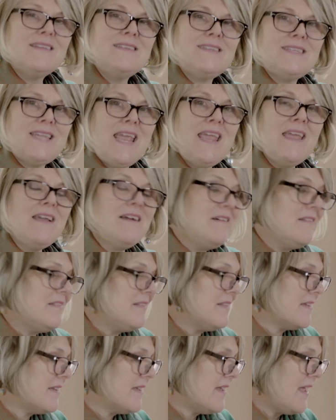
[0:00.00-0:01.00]
tail,
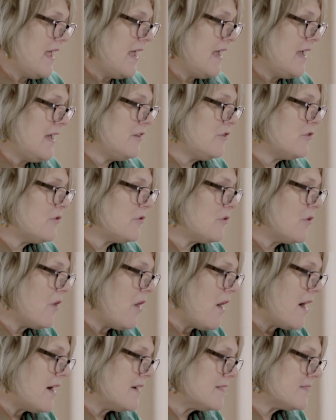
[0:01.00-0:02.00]
and
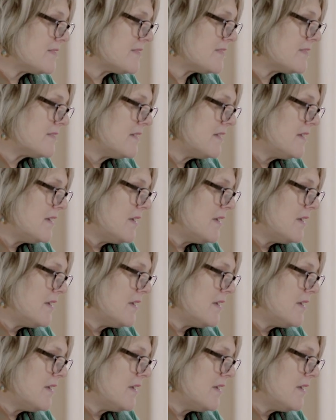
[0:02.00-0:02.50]
cross.